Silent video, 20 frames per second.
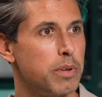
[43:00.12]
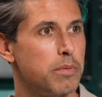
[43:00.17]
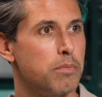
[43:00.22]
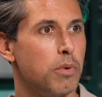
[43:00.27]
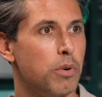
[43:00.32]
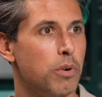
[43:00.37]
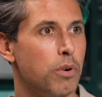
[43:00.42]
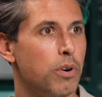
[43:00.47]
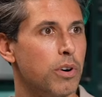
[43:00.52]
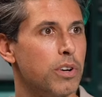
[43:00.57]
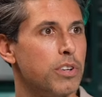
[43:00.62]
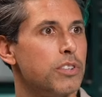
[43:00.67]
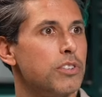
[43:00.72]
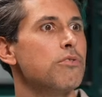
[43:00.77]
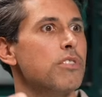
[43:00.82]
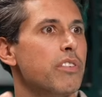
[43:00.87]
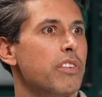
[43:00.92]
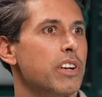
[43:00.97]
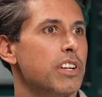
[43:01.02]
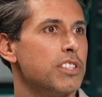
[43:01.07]
would be more
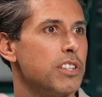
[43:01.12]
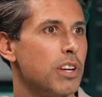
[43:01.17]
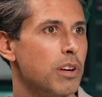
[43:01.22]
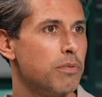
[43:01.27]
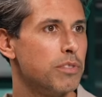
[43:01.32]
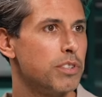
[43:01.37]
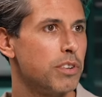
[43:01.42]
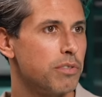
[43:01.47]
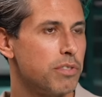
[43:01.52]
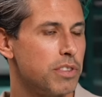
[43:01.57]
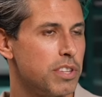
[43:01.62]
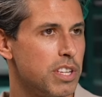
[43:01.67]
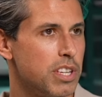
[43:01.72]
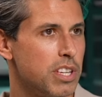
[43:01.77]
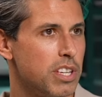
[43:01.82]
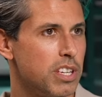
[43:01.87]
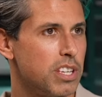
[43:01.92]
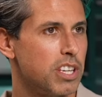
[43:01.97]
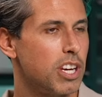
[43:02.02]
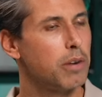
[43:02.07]
driven in terms of
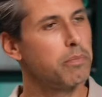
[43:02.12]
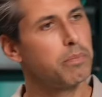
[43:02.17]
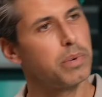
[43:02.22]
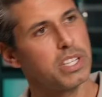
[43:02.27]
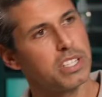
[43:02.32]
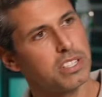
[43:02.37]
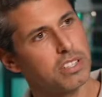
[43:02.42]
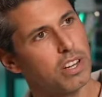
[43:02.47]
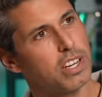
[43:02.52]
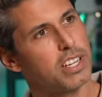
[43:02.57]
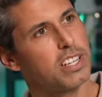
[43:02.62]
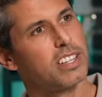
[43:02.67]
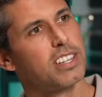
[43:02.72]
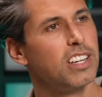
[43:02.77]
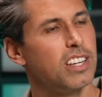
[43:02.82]
the company side.